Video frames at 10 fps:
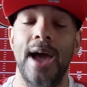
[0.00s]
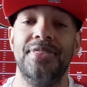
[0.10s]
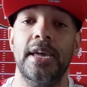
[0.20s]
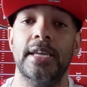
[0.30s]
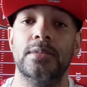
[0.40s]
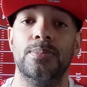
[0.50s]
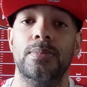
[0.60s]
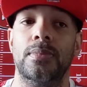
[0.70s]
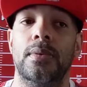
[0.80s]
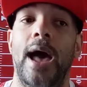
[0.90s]
think it
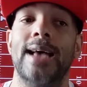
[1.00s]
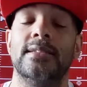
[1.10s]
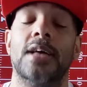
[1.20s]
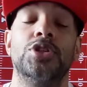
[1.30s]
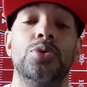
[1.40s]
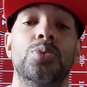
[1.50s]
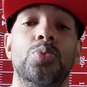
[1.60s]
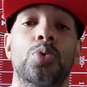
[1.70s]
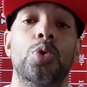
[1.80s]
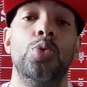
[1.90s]
has a lot to do with
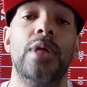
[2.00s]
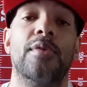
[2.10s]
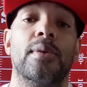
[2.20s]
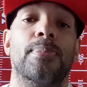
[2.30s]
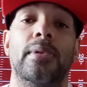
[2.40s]
who they were